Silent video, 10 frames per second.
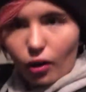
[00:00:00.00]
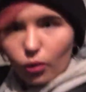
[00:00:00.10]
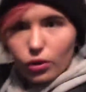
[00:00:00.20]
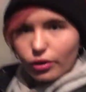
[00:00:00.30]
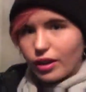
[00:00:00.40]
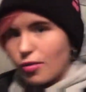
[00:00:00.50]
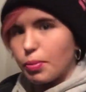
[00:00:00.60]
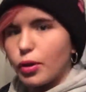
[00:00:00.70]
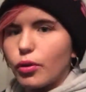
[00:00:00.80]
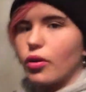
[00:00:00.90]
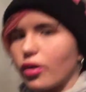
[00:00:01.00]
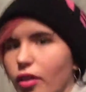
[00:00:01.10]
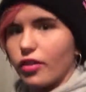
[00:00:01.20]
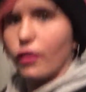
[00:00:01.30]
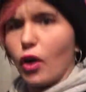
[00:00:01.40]
oh look, it's Pluto and
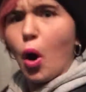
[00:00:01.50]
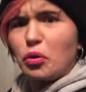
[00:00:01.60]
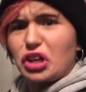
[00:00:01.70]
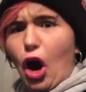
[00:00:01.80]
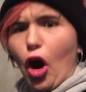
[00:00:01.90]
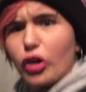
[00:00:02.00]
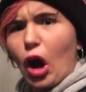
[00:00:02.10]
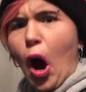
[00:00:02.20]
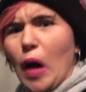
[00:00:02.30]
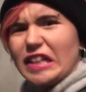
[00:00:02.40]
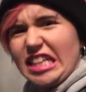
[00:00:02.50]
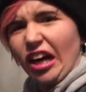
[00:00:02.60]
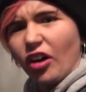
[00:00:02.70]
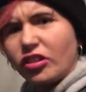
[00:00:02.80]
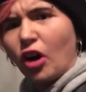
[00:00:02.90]
all that stuff. Oh god,
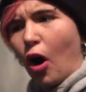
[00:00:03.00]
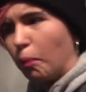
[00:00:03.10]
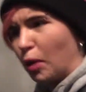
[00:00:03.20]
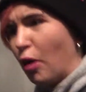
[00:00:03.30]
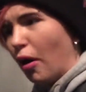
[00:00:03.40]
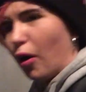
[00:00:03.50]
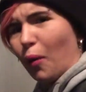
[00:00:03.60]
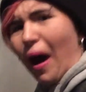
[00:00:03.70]
no, Pluto,